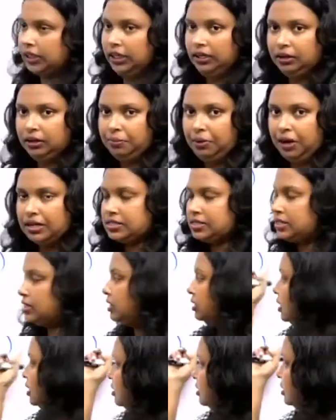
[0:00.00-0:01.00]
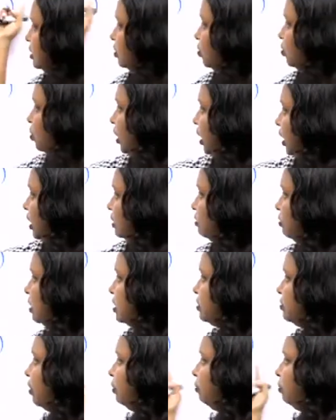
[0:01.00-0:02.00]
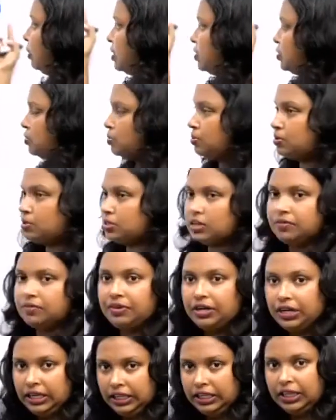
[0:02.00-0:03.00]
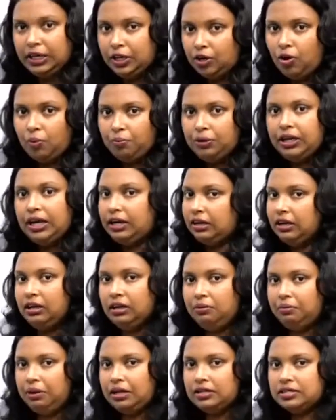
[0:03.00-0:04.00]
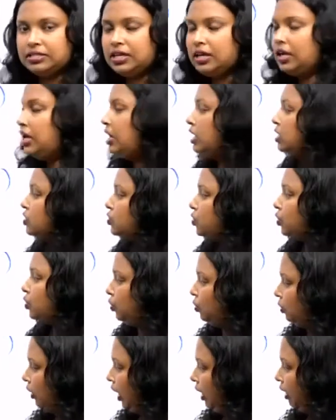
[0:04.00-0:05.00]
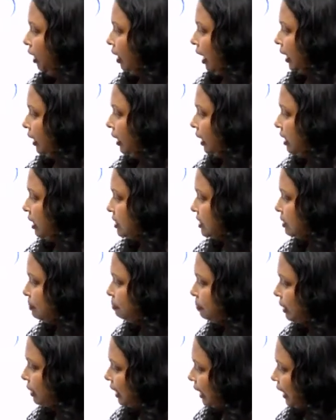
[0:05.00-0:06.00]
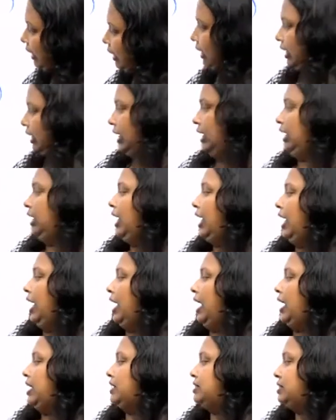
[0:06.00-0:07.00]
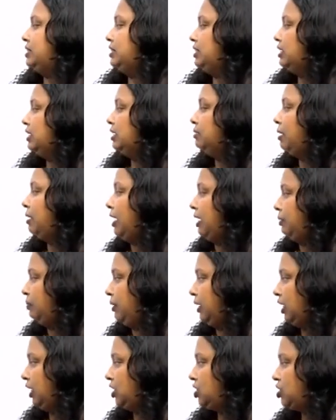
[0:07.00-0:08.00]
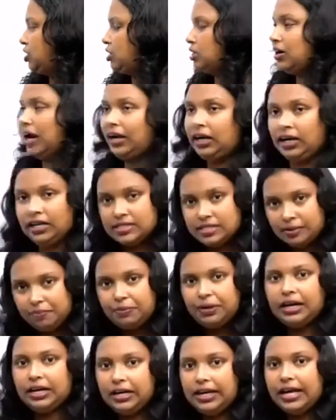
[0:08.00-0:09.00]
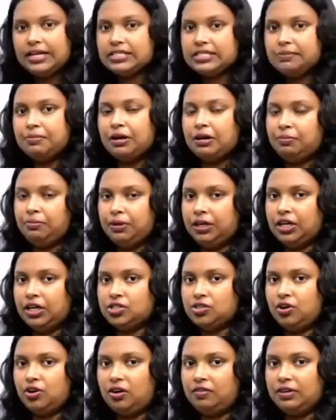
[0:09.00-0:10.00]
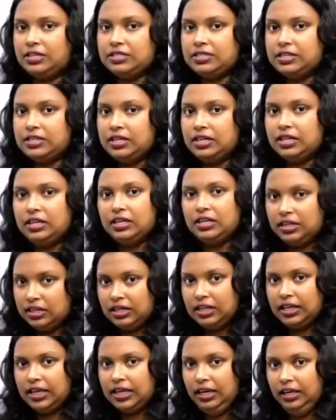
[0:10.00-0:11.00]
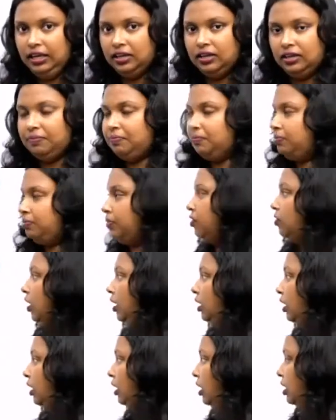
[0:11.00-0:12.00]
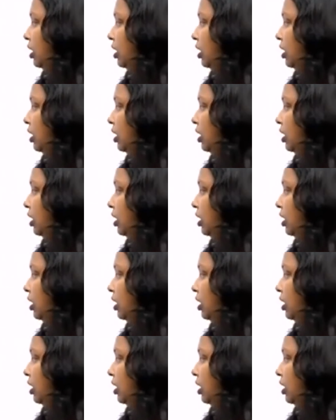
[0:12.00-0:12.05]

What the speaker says: thing remains. This root x plus 5 plus root 7 in the denominator remains. So you can write it separately as a multiplication. Write it separately as a multiplication always. Clear? Right?